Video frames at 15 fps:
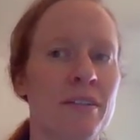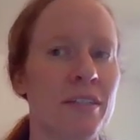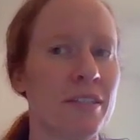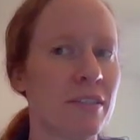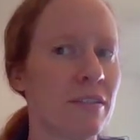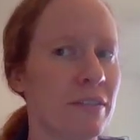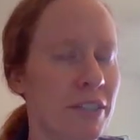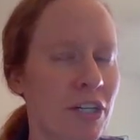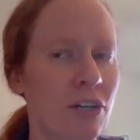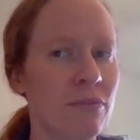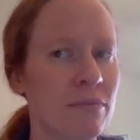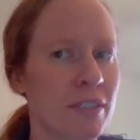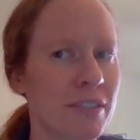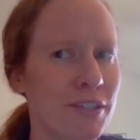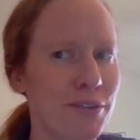It's
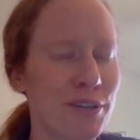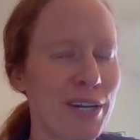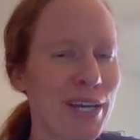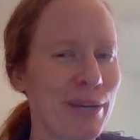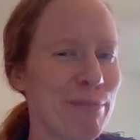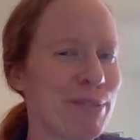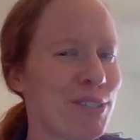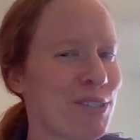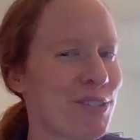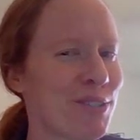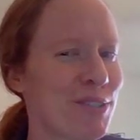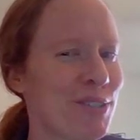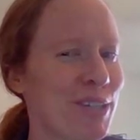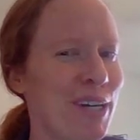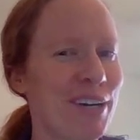it's in the name. It's
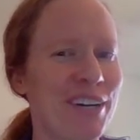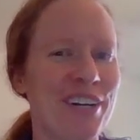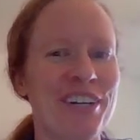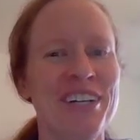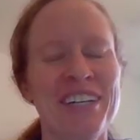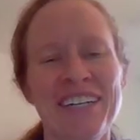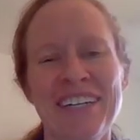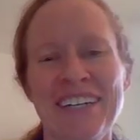just the starter.